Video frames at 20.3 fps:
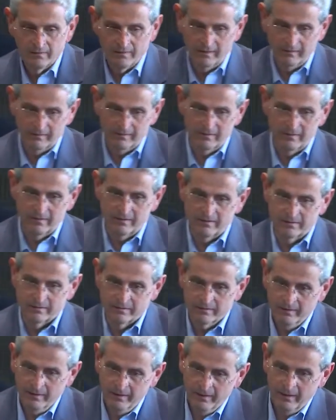that
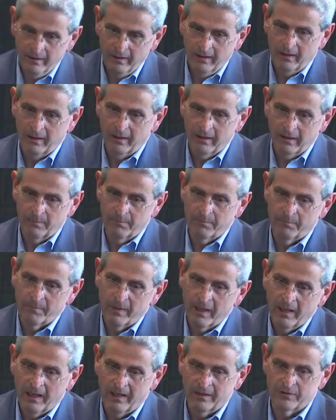is
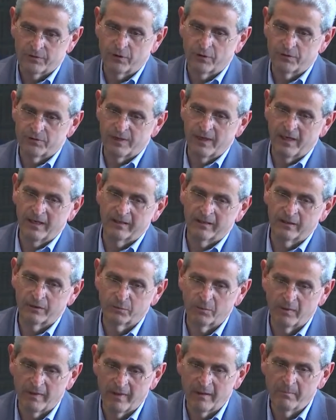
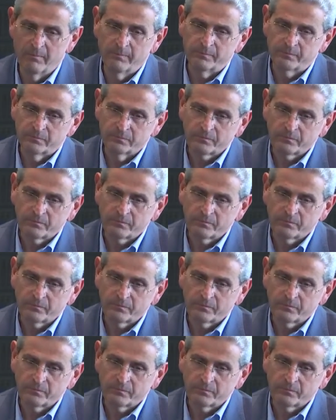associated with them.